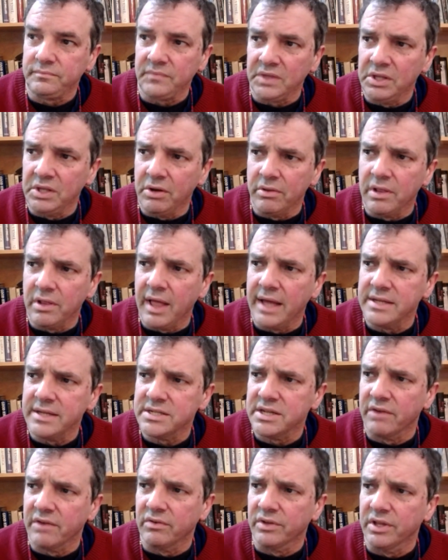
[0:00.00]
you know, the last
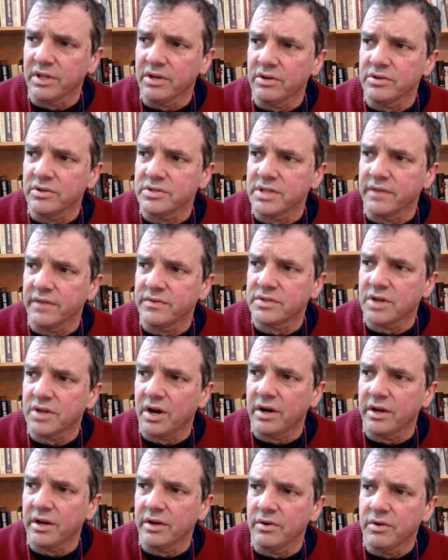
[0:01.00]
several years, they've
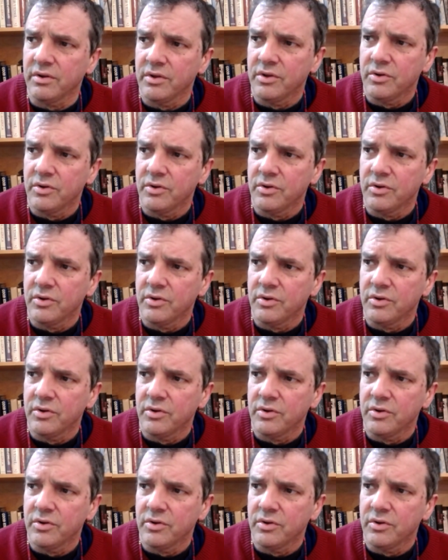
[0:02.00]
started